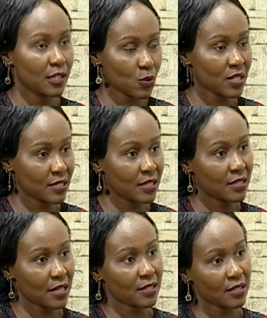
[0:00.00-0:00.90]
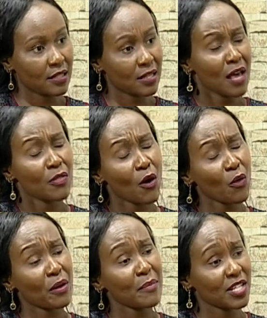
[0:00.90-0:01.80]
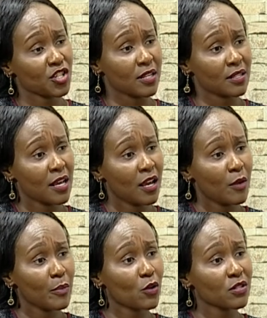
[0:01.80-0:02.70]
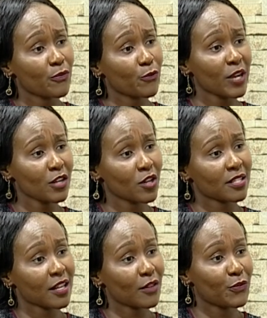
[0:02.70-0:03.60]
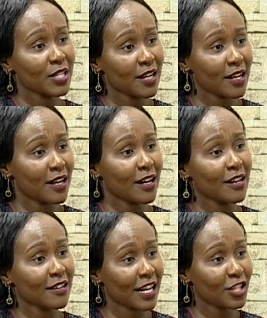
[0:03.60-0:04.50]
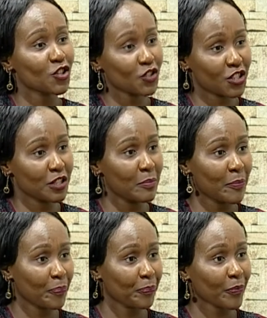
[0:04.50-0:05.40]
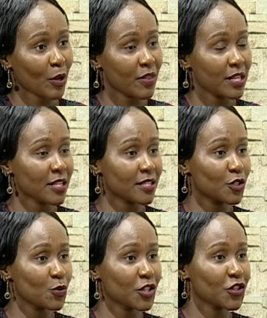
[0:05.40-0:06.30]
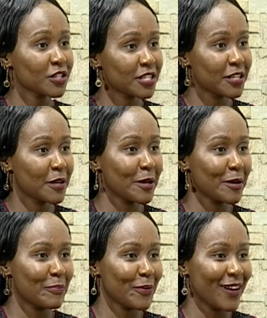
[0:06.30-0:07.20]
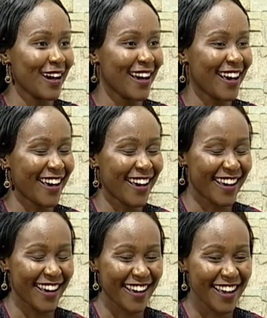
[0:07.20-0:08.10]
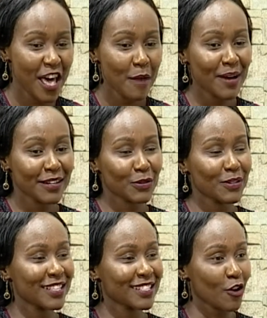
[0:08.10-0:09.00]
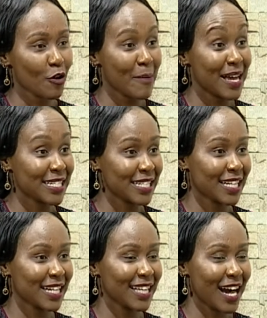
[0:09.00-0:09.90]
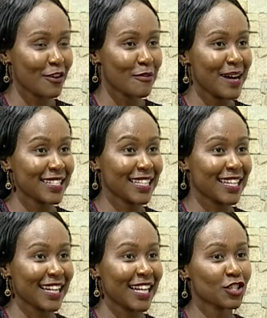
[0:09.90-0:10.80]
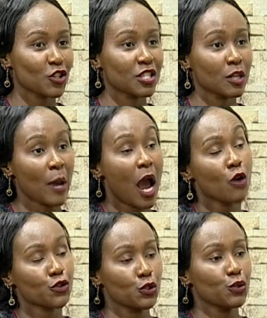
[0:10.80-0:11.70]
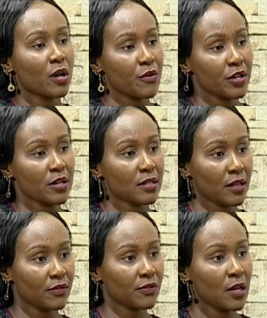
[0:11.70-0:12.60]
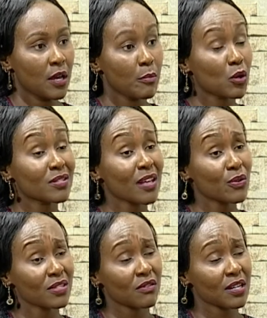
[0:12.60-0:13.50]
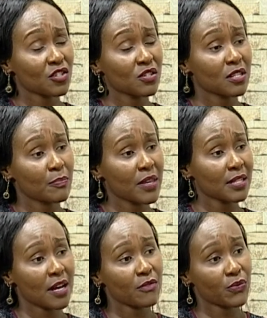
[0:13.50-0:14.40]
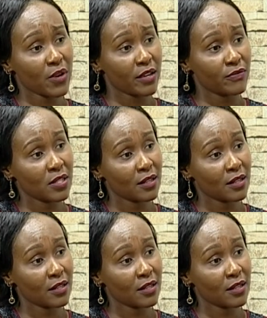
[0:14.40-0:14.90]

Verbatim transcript: what is it is that needs the, on the measures. Yeah. Because if you find yourself in a relationship, yes. whether it's a situationship, but it is a romantic, a romantic relationship, how should you carry yourself? Yeah. Because there are those relationships that have thrived